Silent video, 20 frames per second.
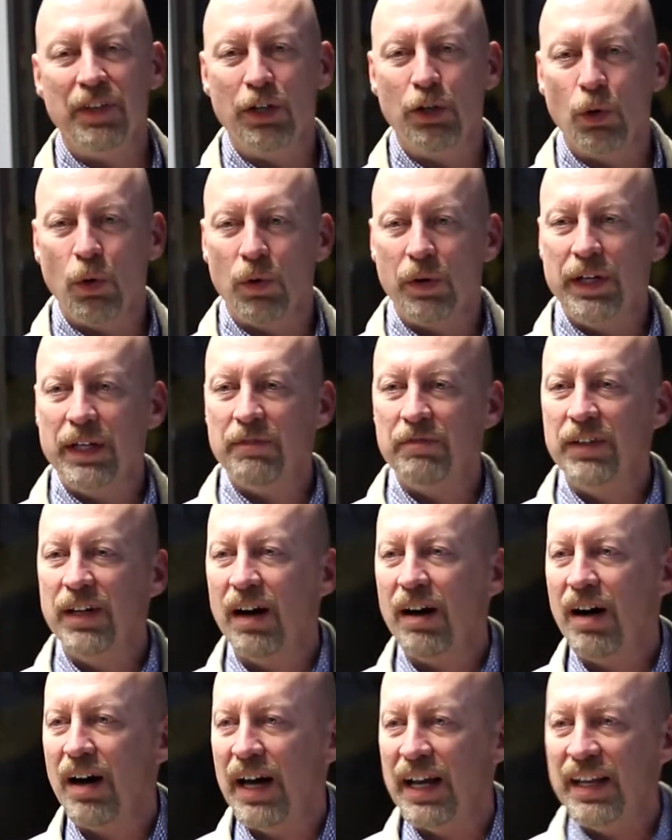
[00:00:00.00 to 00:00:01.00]
the glory of
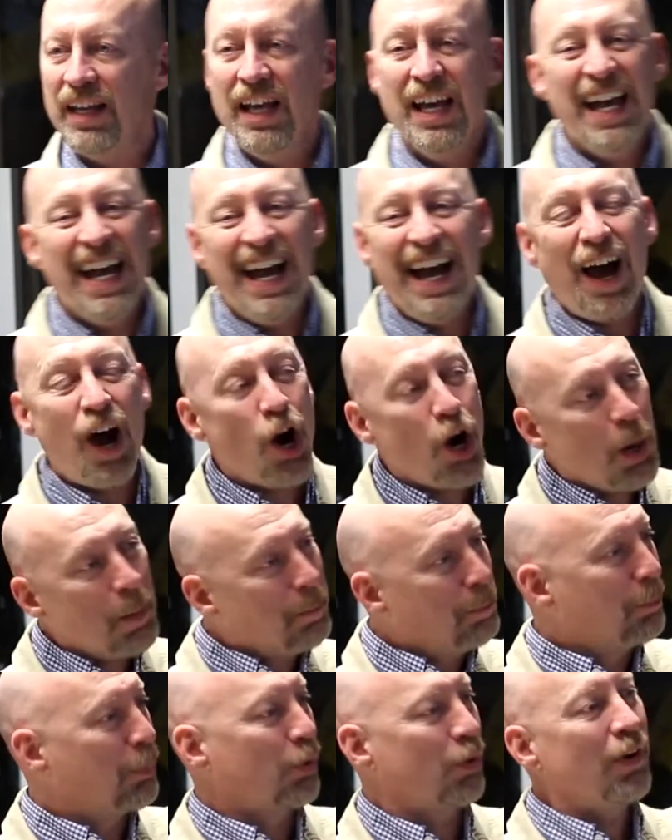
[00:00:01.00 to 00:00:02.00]
God. Our
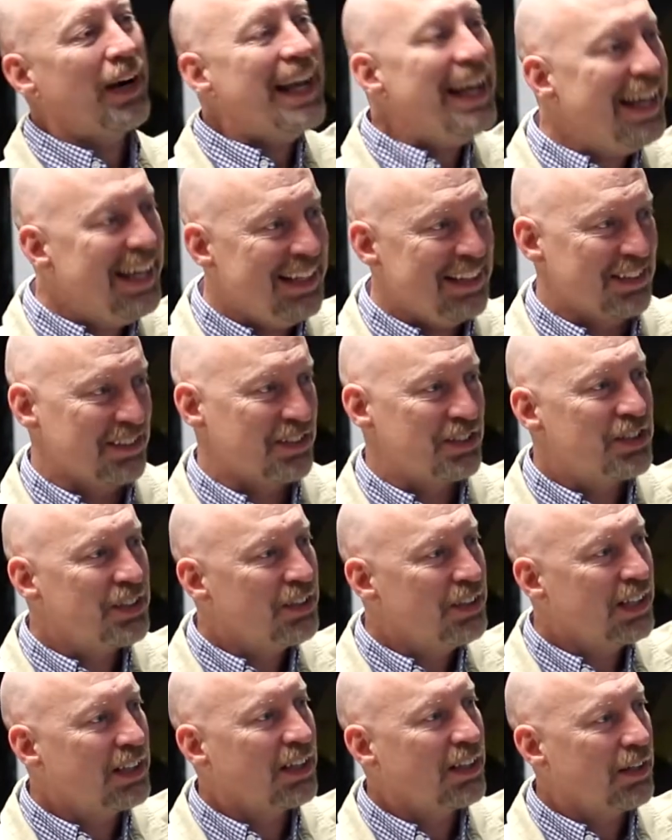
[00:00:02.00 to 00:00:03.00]
brains
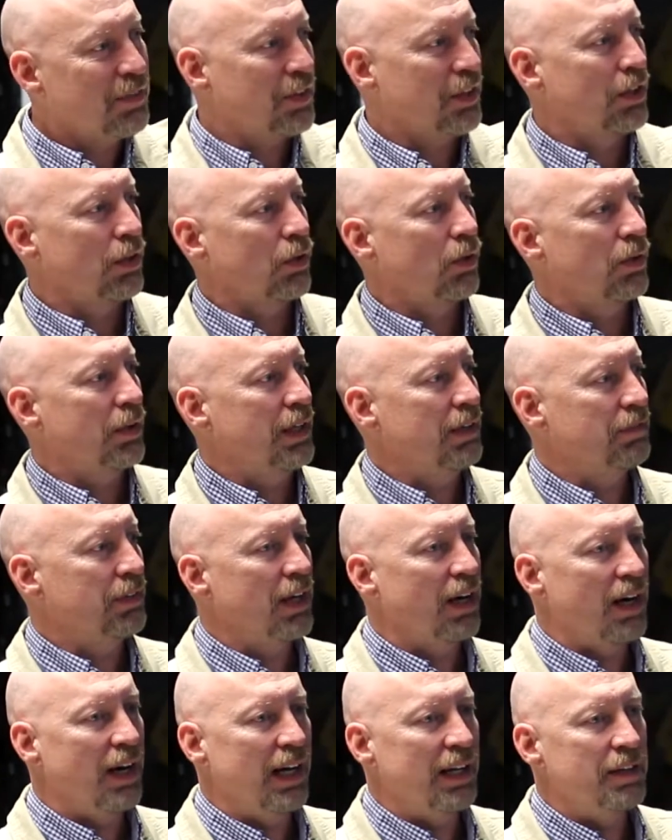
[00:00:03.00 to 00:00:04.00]
declare the glory of
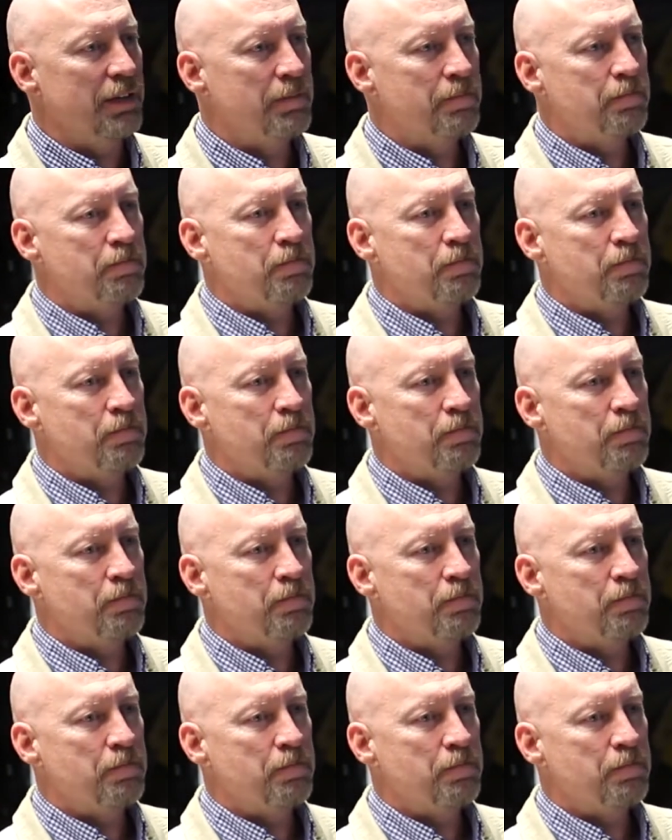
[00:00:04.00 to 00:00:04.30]
God.